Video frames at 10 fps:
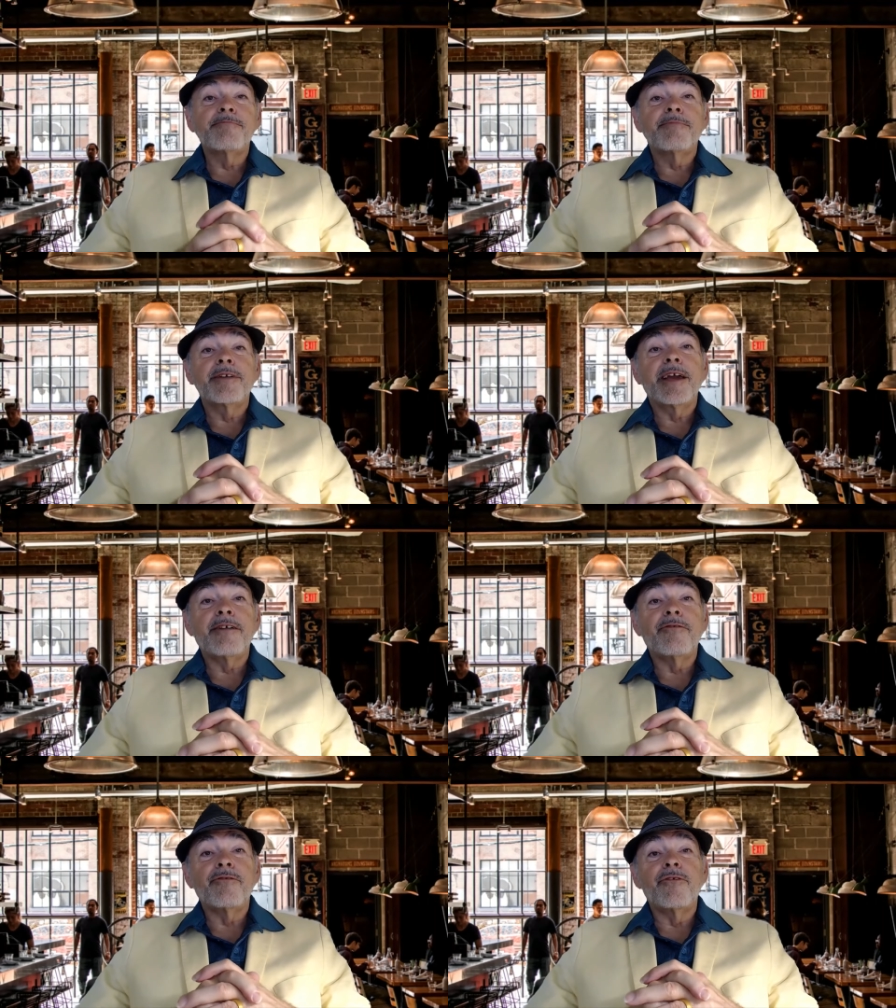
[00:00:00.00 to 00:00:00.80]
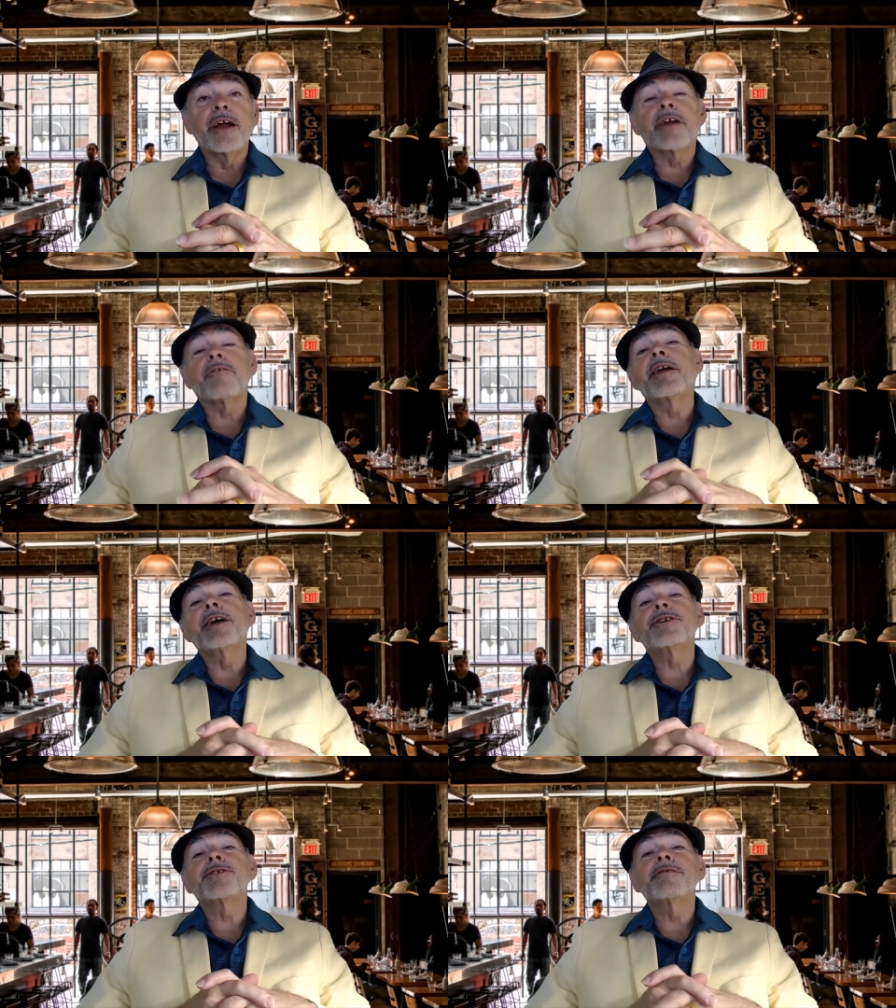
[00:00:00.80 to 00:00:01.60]
and
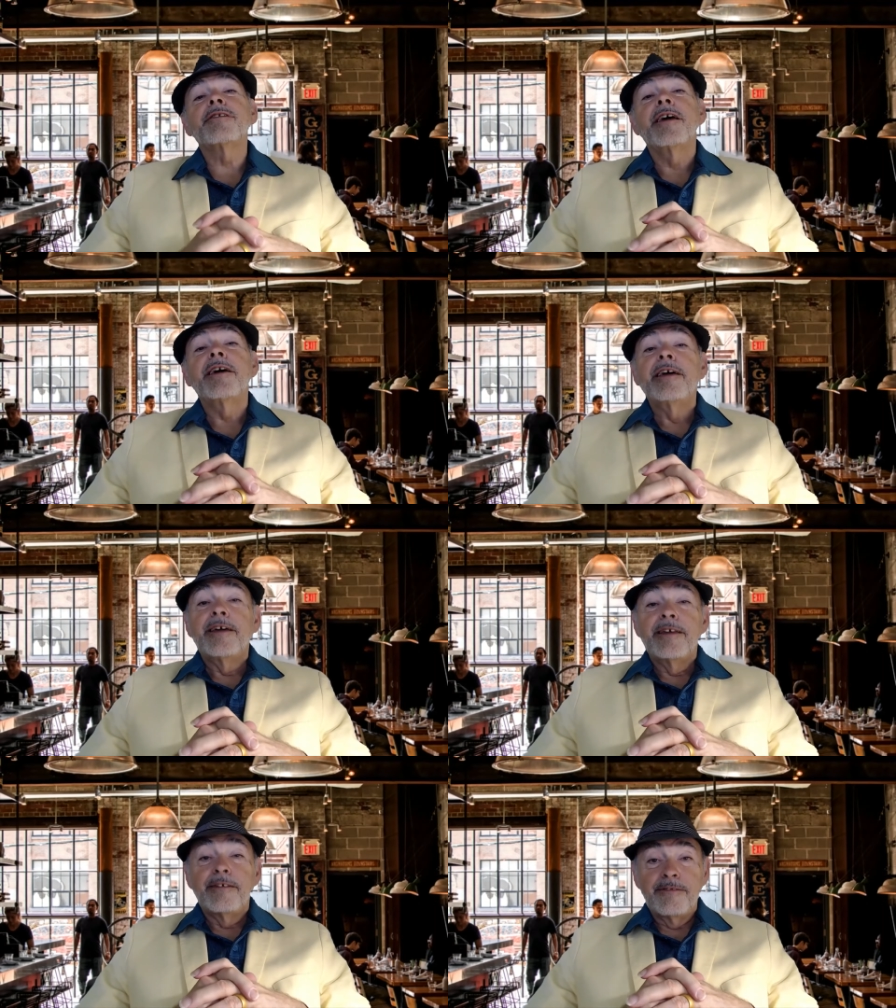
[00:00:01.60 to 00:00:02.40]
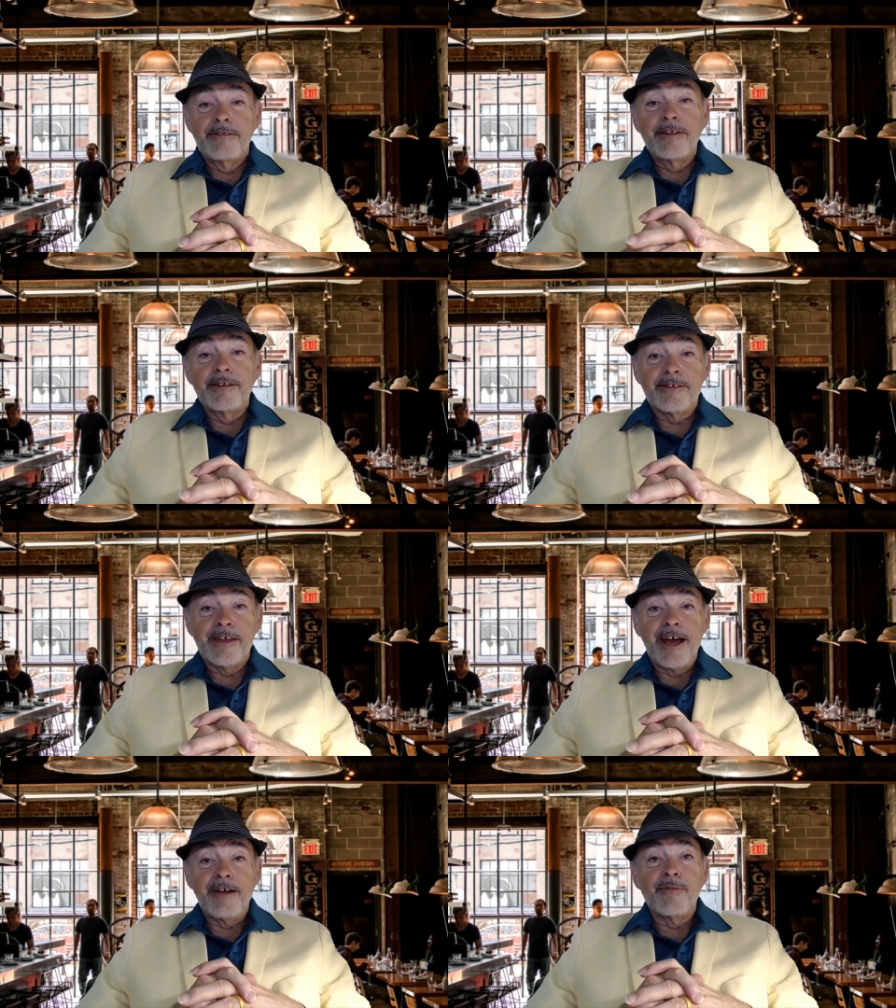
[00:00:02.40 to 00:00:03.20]
recreation this time,
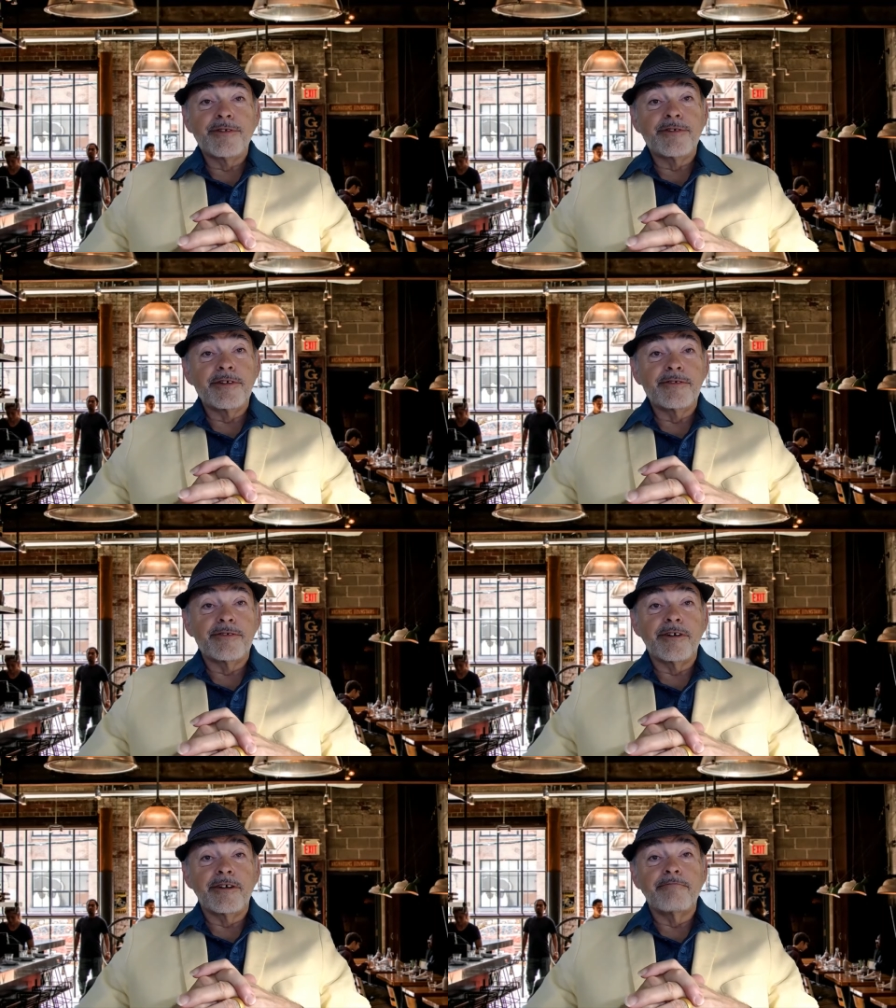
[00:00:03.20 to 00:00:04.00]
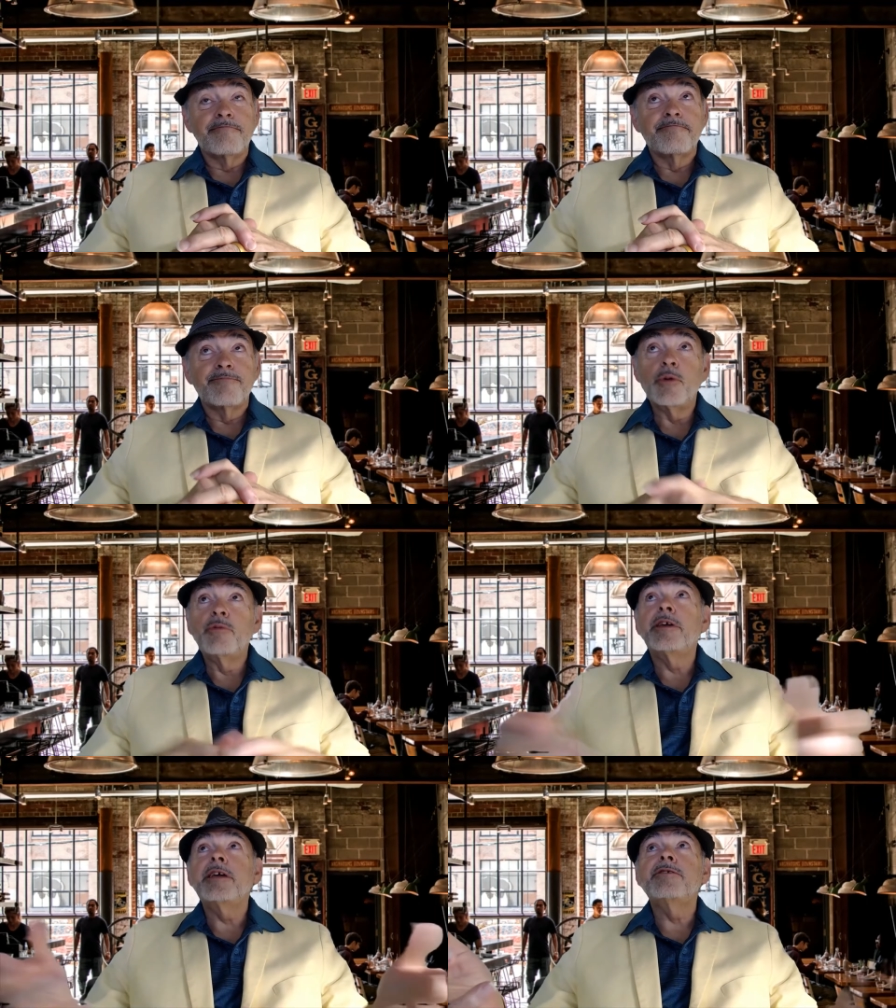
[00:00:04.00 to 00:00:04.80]
which is who
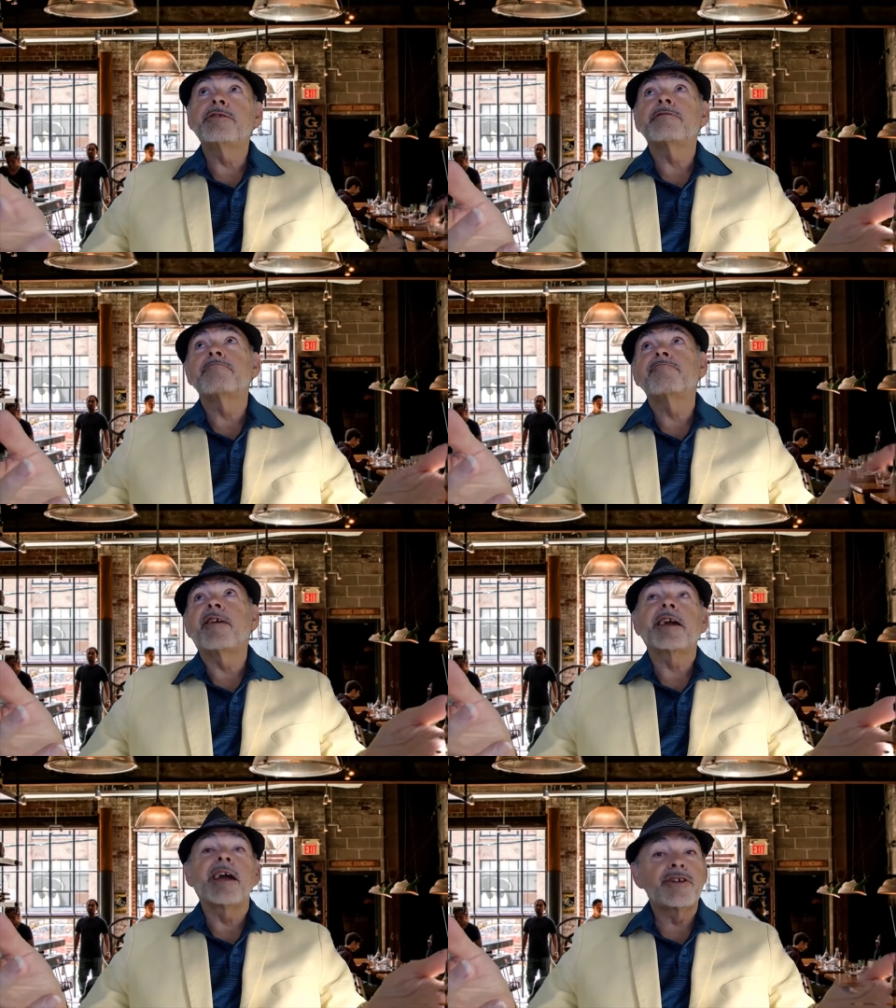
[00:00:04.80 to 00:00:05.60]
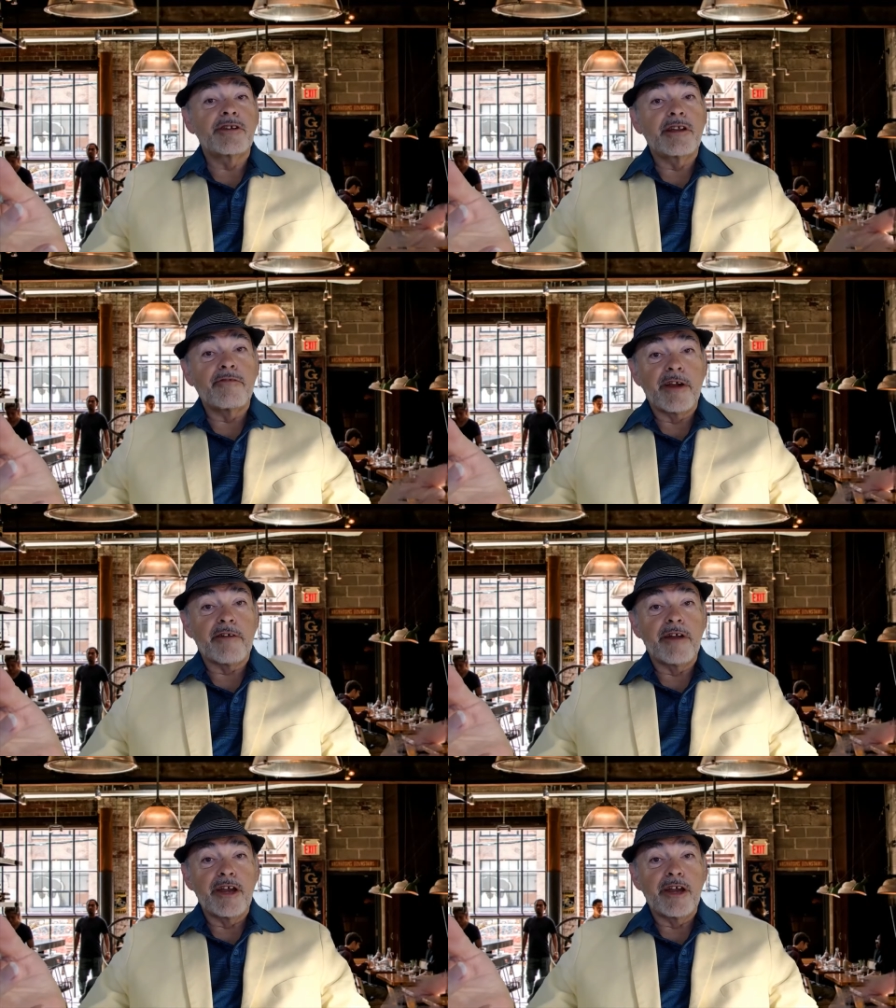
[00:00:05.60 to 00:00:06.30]
needs vacation and recreation?